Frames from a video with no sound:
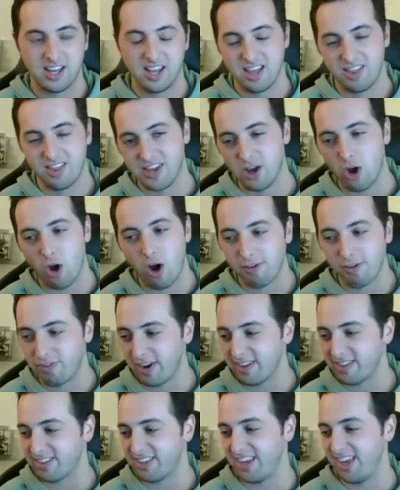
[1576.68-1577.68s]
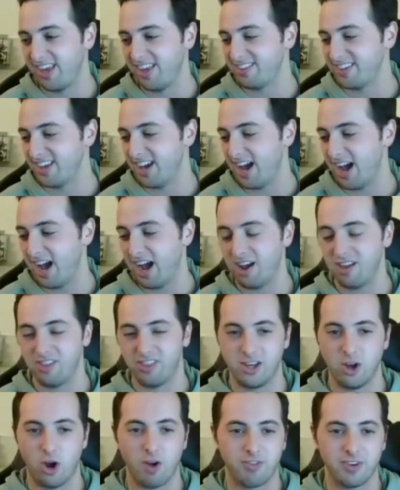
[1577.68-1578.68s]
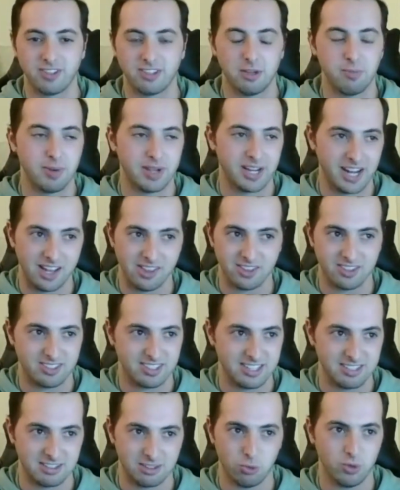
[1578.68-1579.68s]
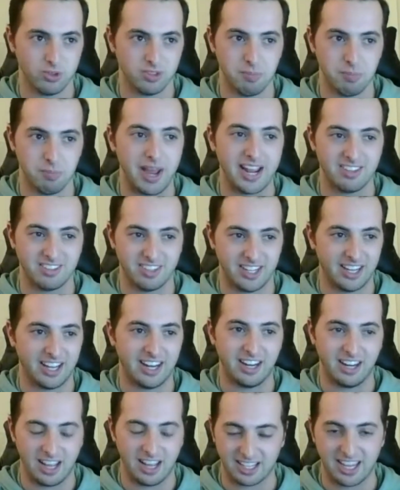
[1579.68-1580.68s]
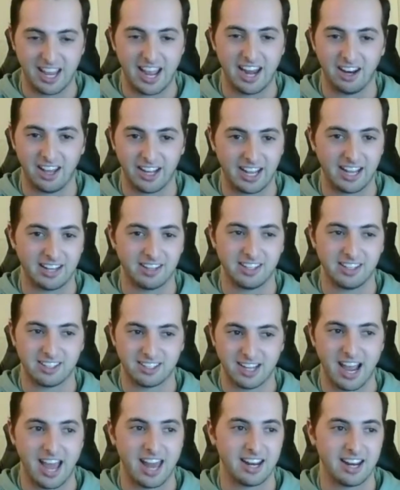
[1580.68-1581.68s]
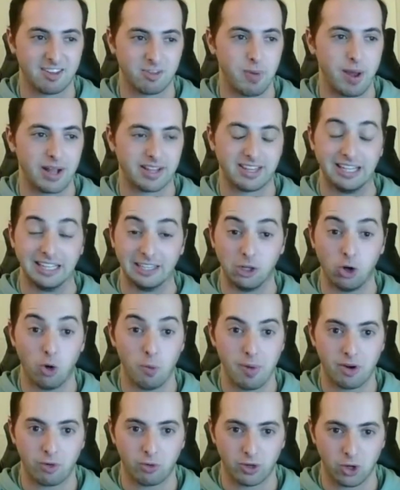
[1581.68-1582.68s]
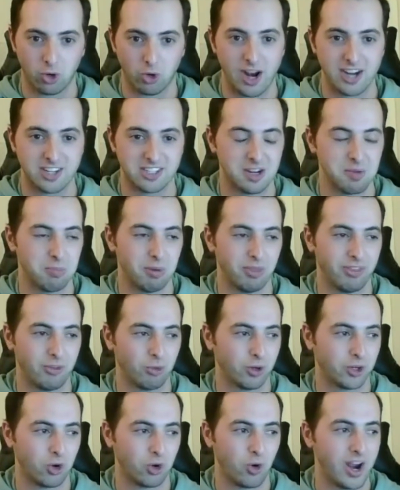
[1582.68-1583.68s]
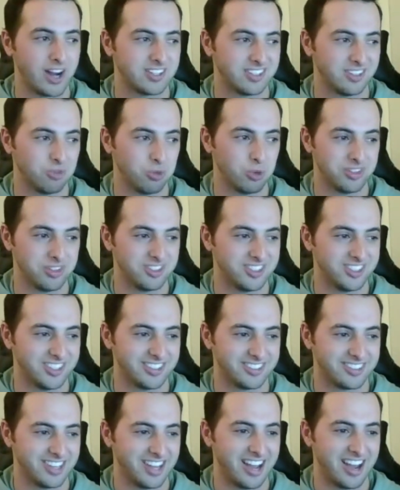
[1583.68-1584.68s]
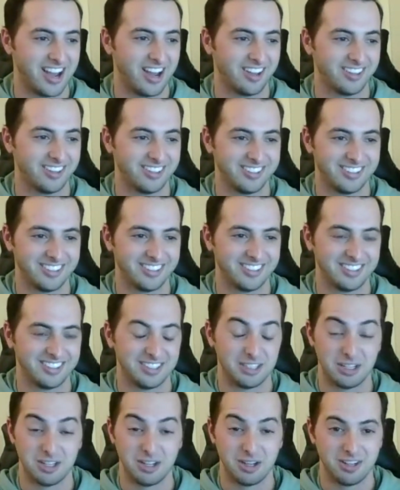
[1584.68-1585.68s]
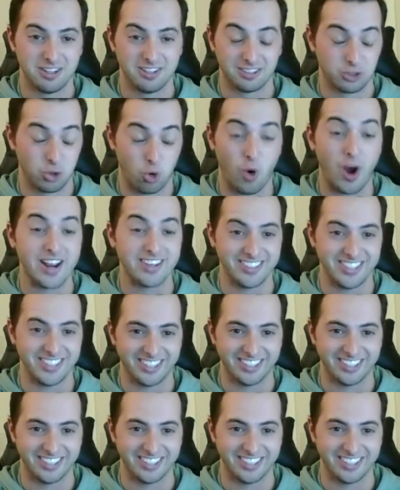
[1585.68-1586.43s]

the offense in the beginning of the season was amazing. And again, like I kind of expected a little bit of regression, but the regression was just crazy.